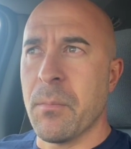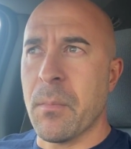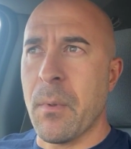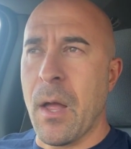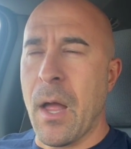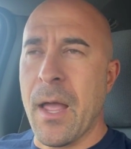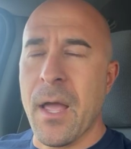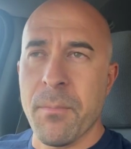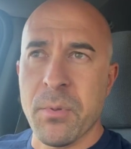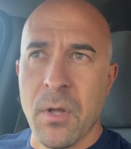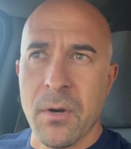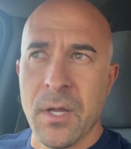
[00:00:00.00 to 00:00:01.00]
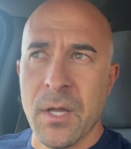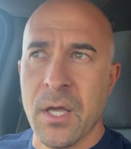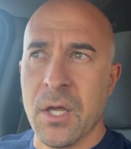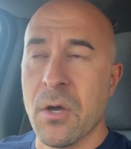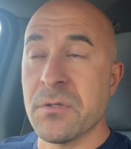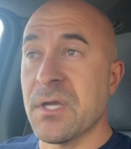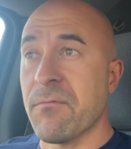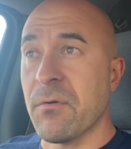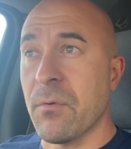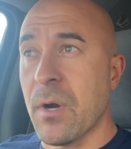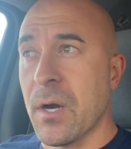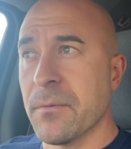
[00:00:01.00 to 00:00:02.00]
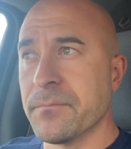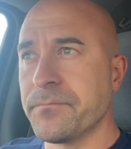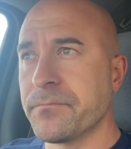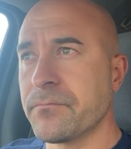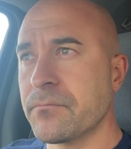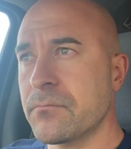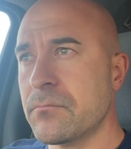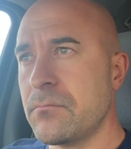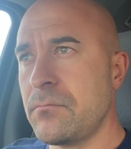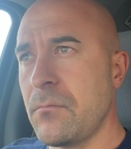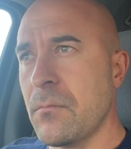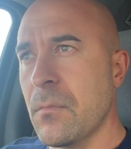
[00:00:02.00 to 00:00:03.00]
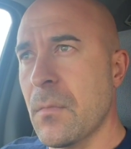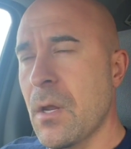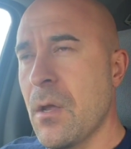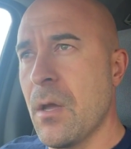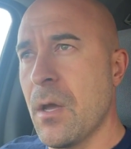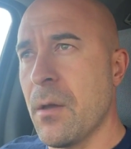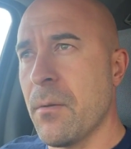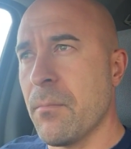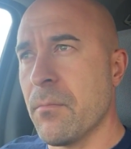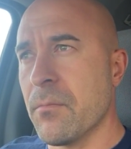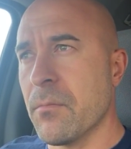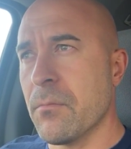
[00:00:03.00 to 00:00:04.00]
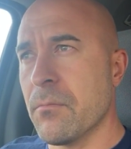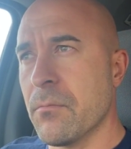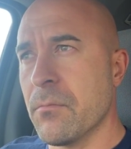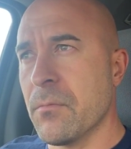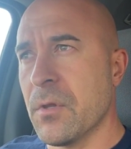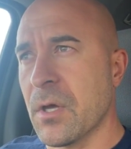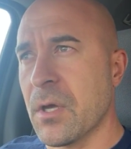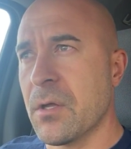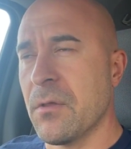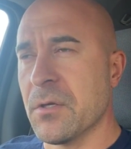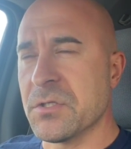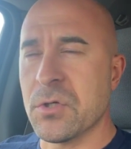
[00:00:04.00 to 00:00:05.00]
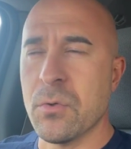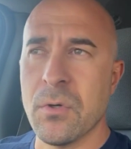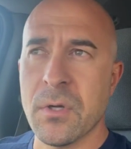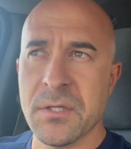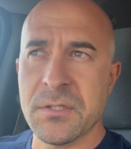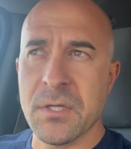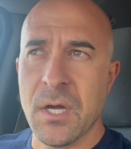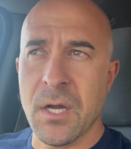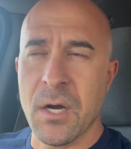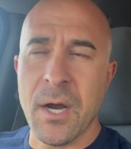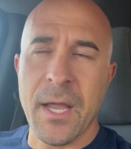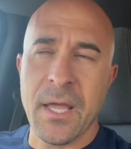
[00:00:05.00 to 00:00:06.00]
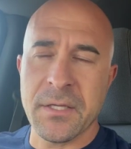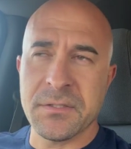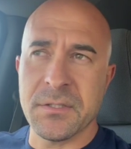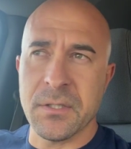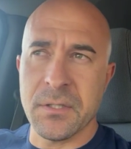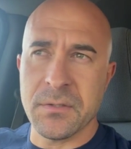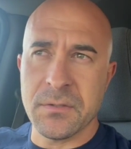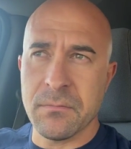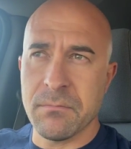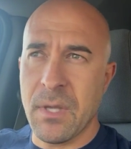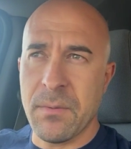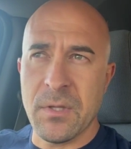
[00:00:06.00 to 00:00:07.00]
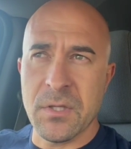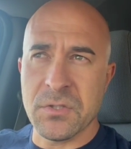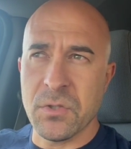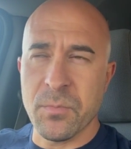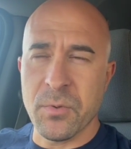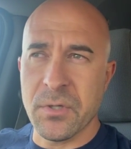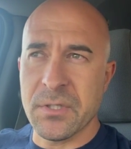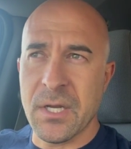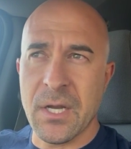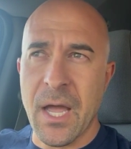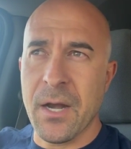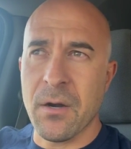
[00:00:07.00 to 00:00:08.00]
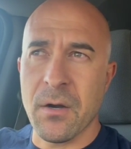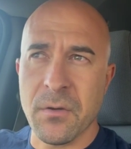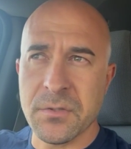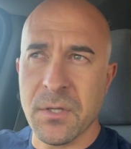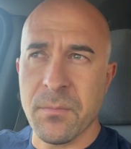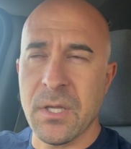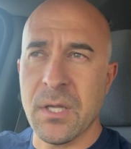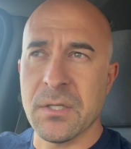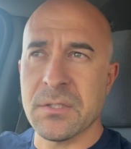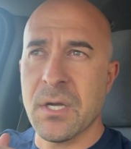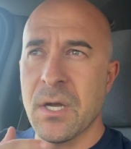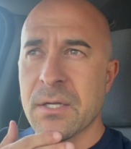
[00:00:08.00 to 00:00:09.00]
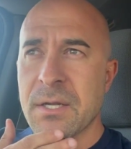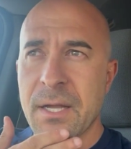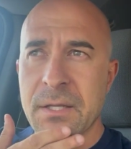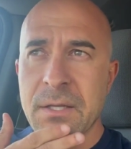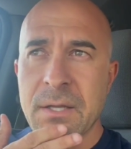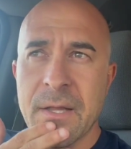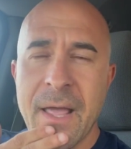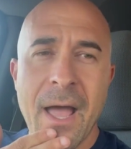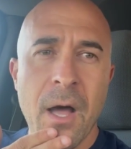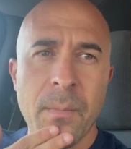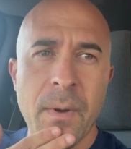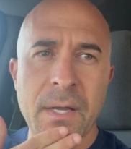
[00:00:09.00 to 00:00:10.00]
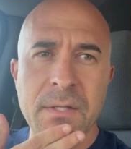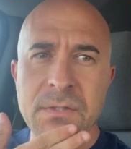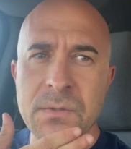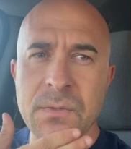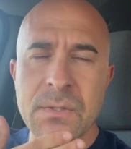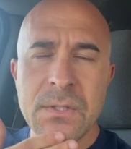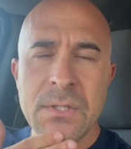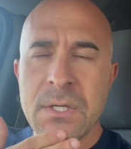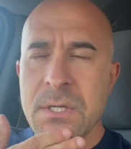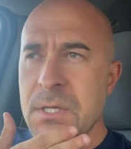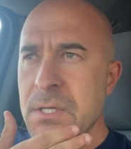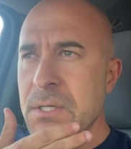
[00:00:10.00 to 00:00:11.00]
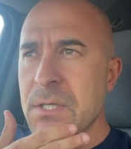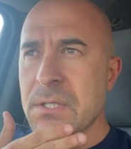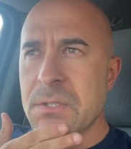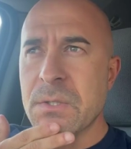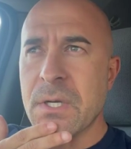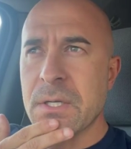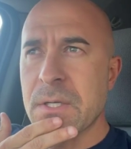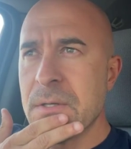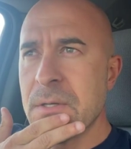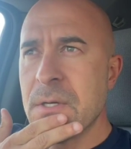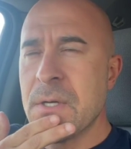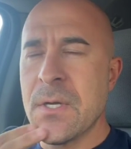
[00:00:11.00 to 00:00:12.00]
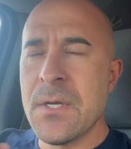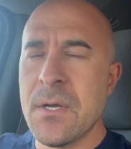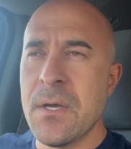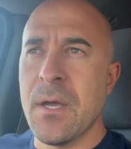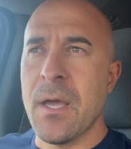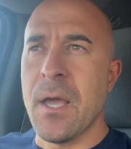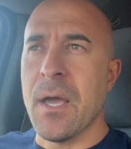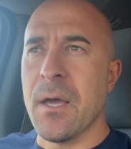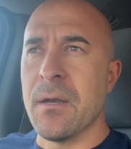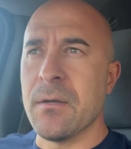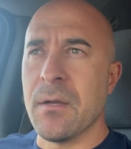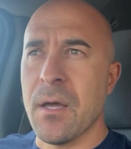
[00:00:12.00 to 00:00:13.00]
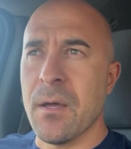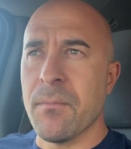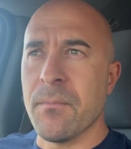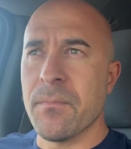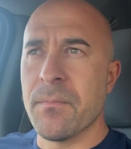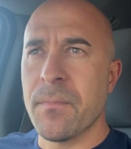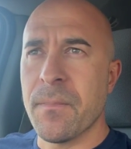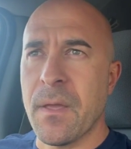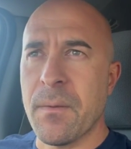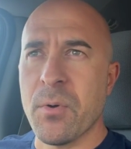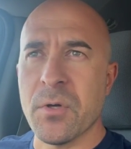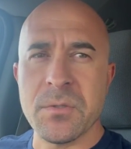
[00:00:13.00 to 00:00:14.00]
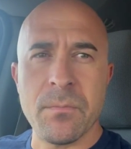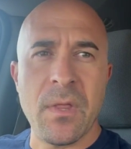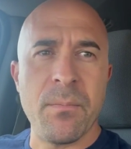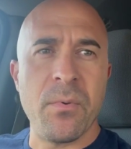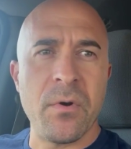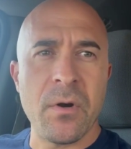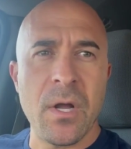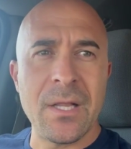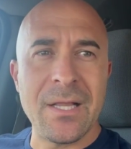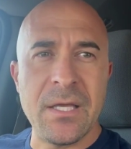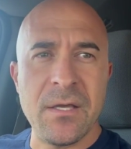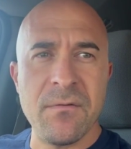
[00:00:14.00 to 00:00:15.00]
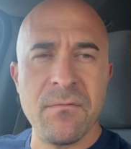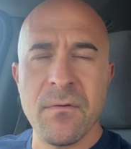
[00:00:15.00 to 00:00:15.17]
upload it. It goes everywhere. The school gets or I guess maybe the superintendent, I don't know, somebody gets contacted in the Alpine School District, and they put her on leave,